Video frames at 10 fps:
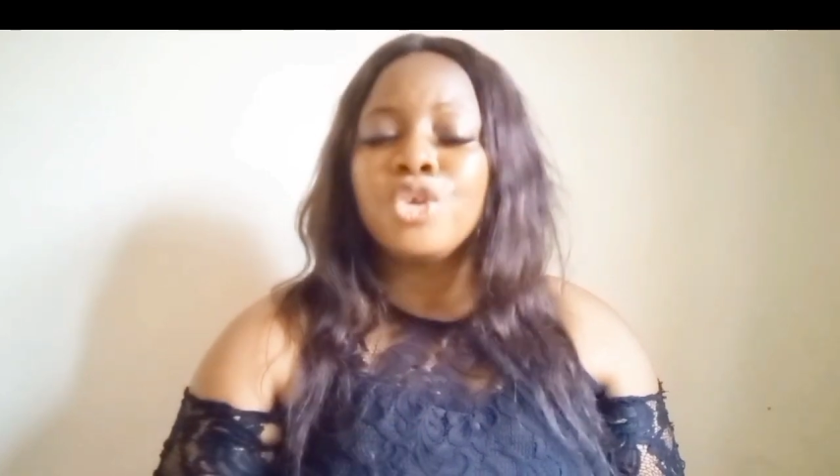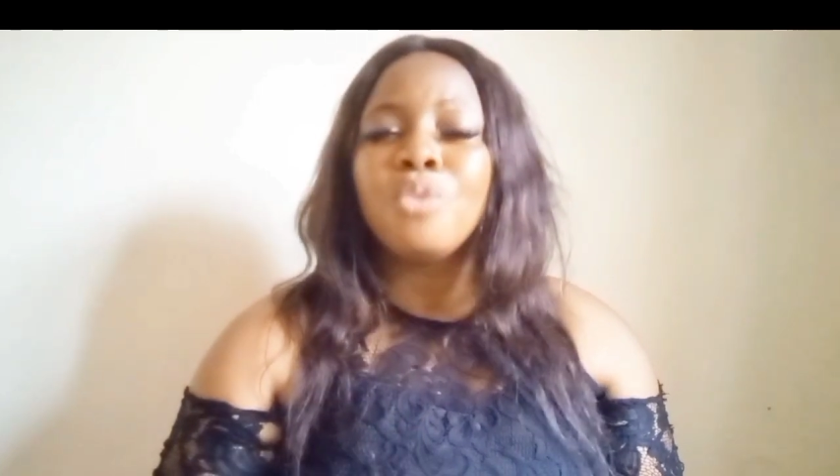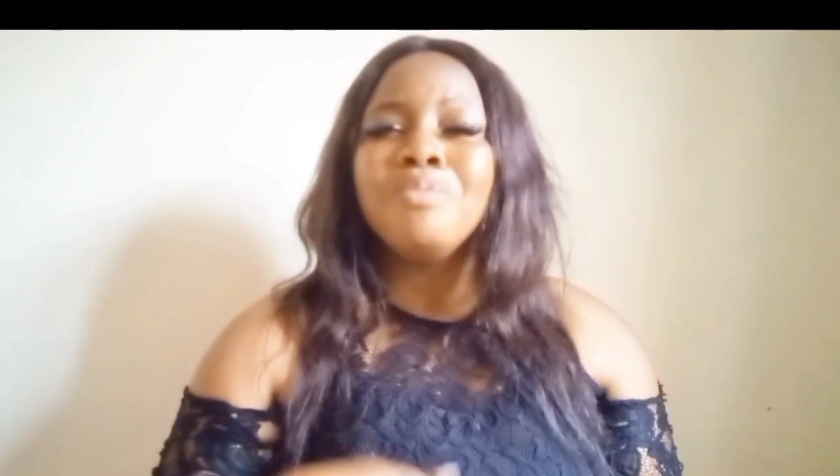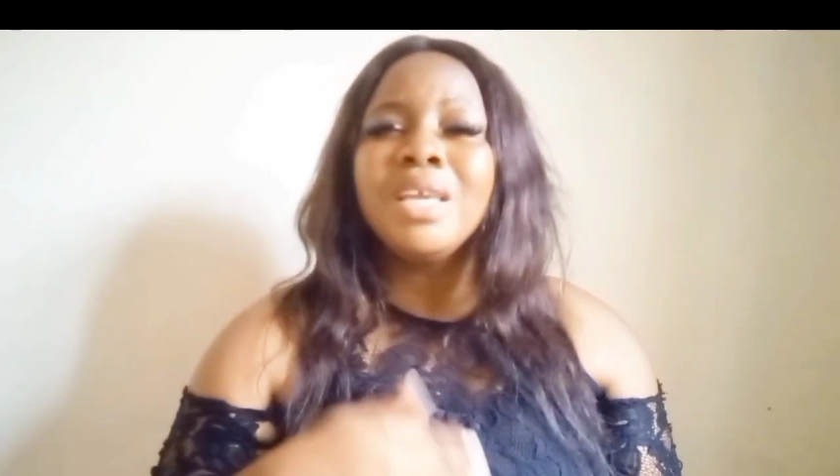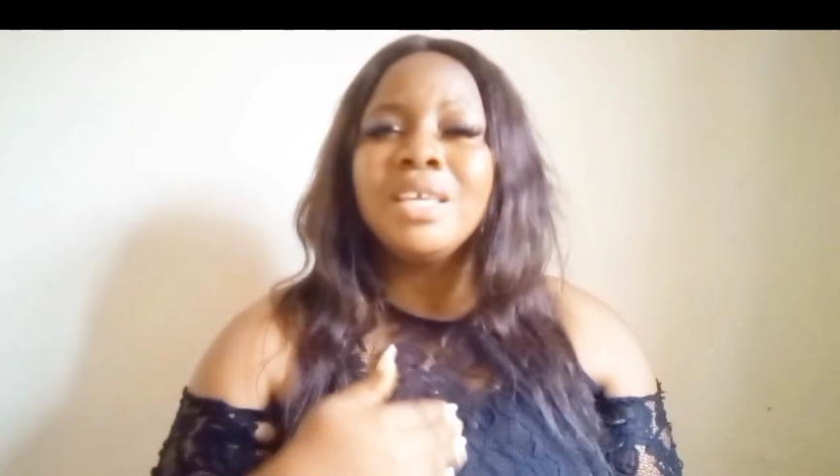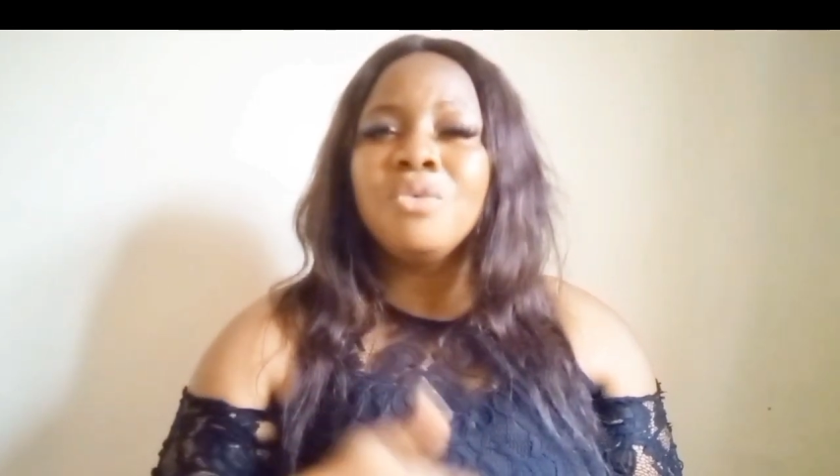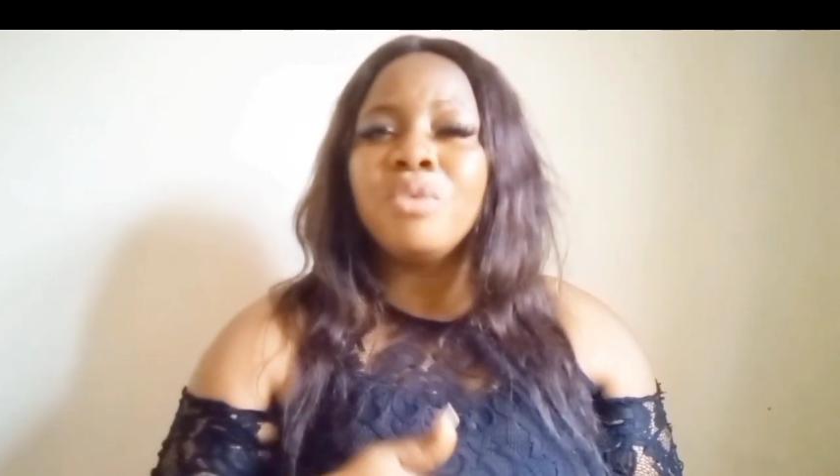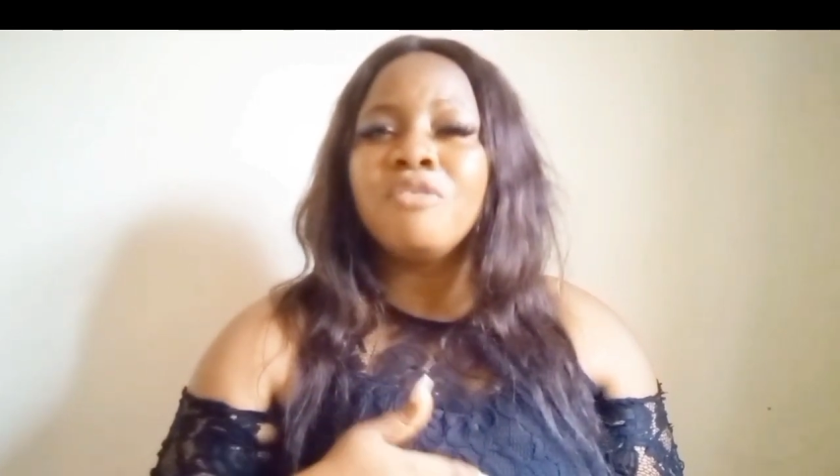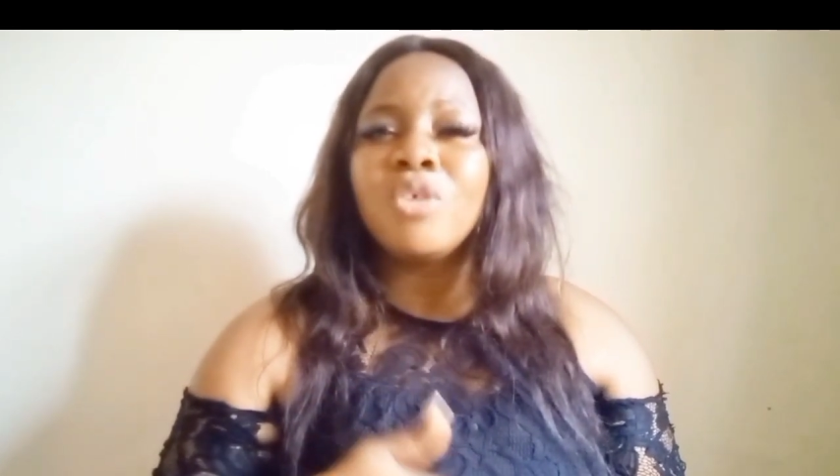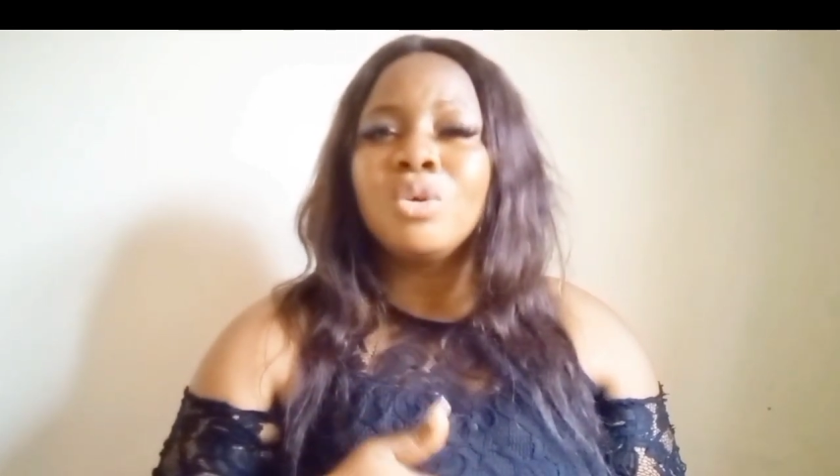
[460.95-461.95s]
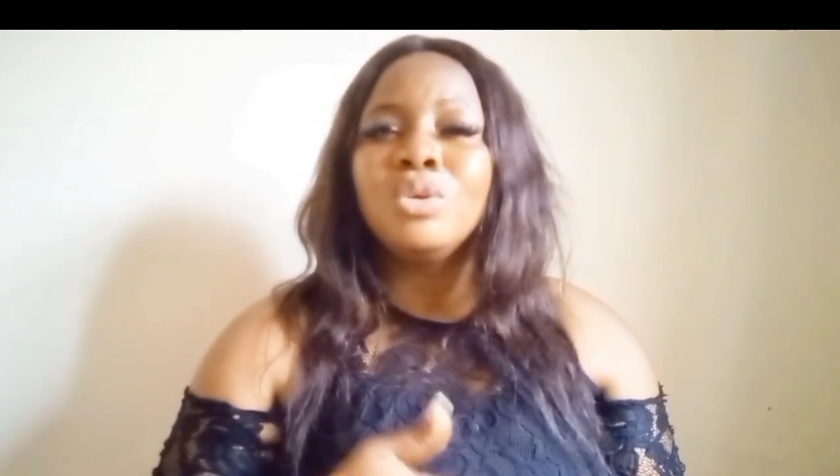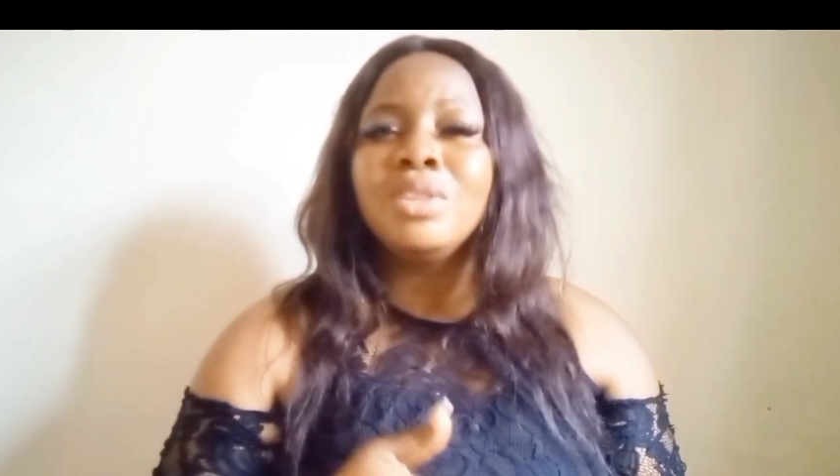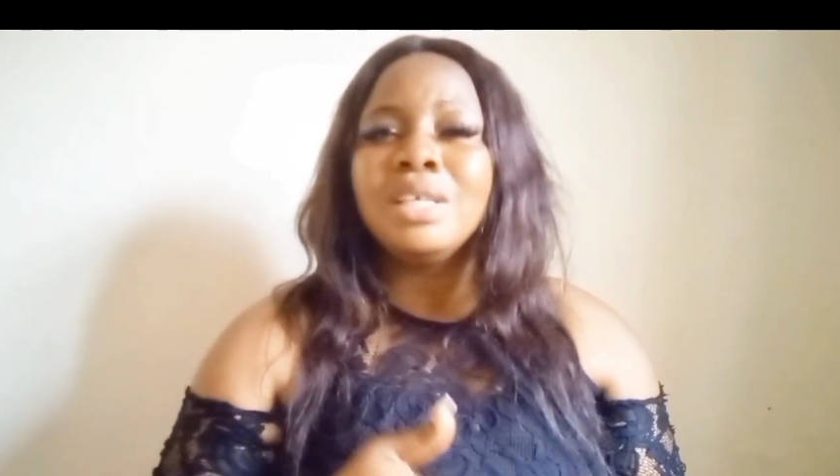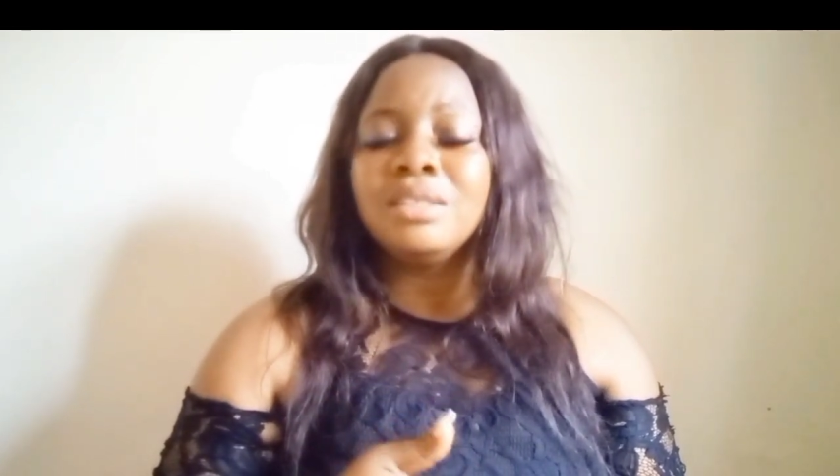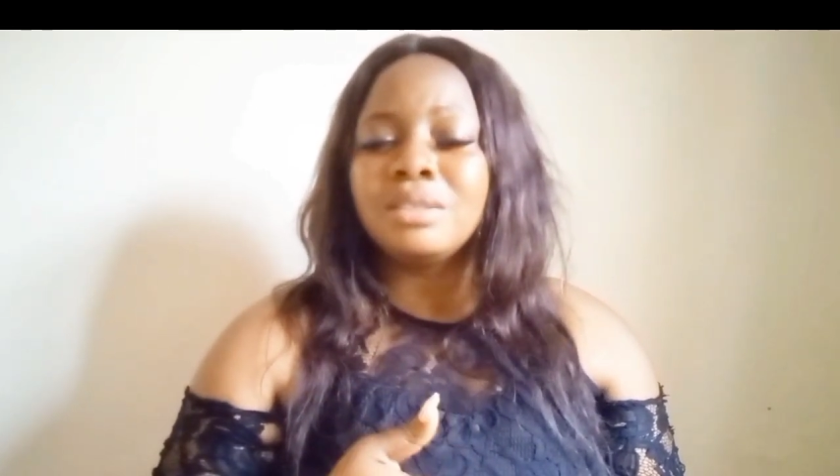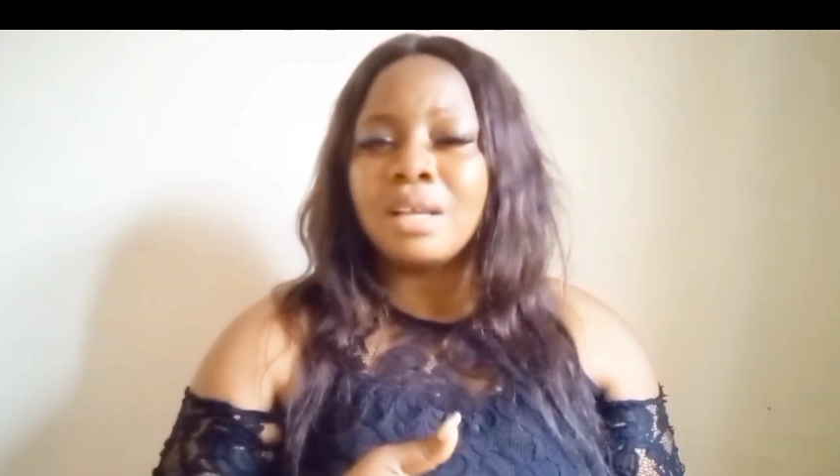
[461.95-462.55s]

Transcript: You're making way for good things